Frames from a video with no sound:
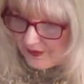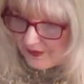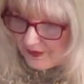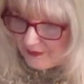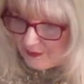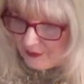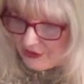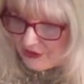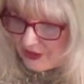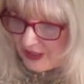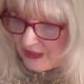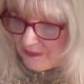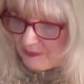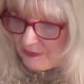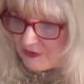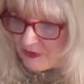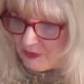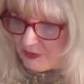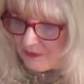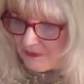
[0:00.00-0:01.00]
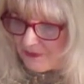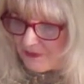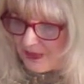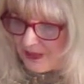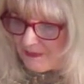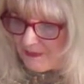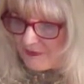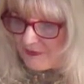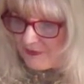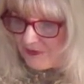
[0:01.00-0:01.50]
which happened to a
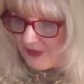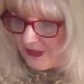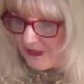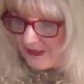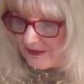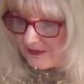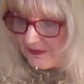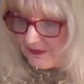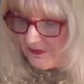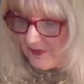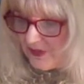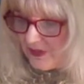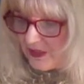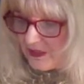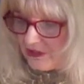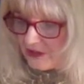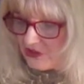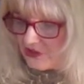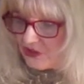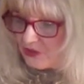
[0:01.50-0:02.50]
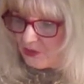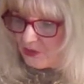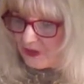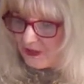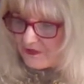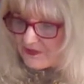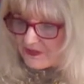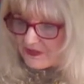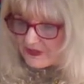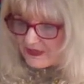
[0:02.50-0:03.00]
family friend, she
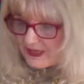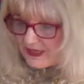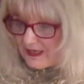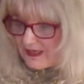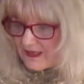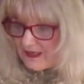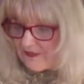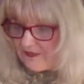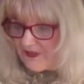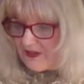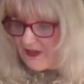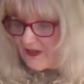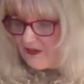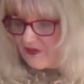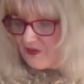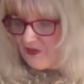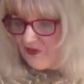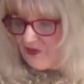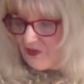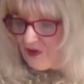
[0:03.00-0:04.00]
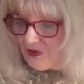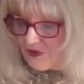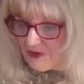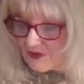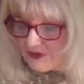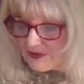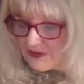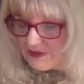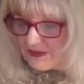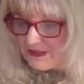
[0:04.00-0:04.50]
weaves a tale of a house of
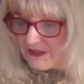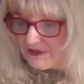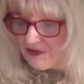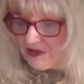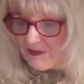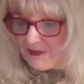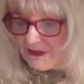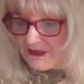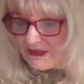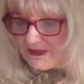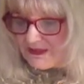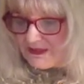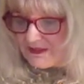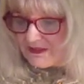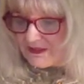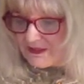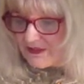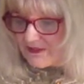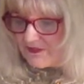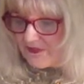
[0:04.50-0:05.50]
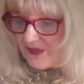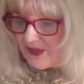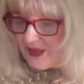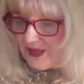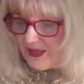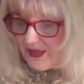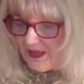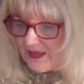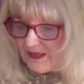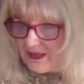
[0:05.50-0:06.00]
horrors that is reminiscent of
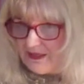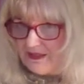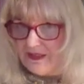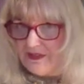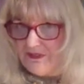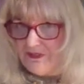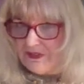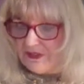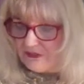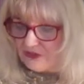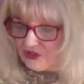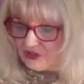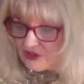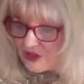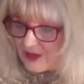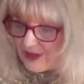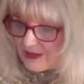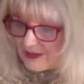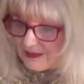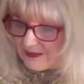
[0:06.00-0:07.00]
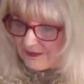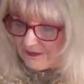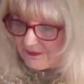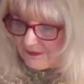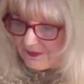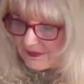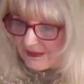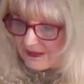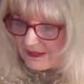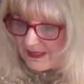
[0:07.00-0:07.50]
and can even outshine
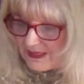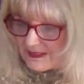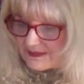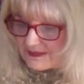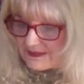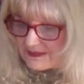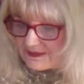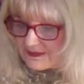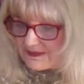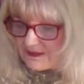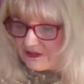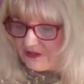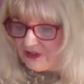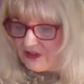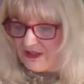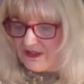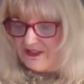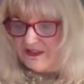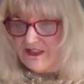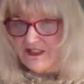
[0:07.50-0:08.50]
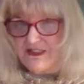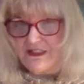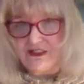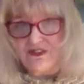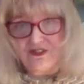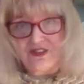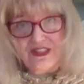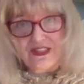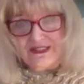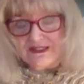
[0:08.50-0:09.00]
classics such as The
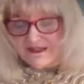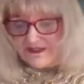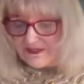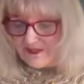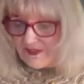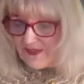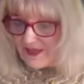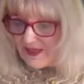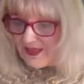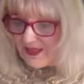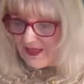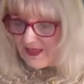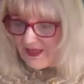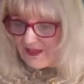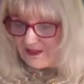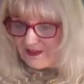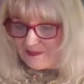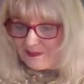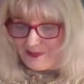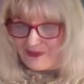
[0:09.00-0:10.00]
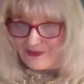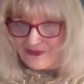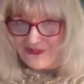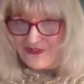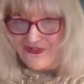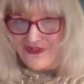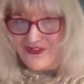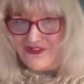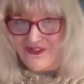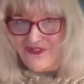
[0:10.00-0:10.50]
Uninvited and the
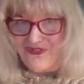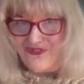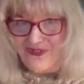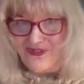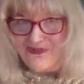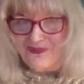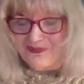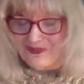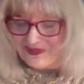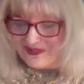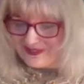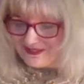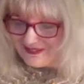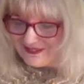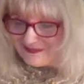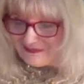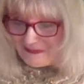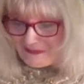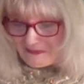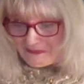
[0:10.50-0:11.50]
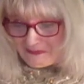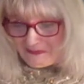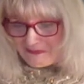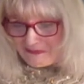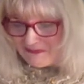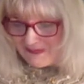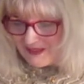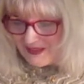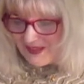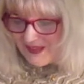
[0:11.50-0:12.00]
Poltergeist films.
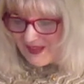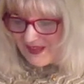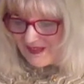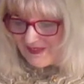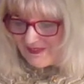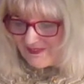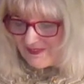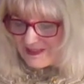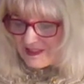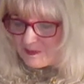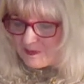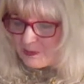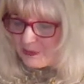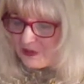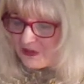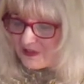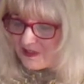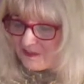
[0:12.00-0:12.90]
This book is a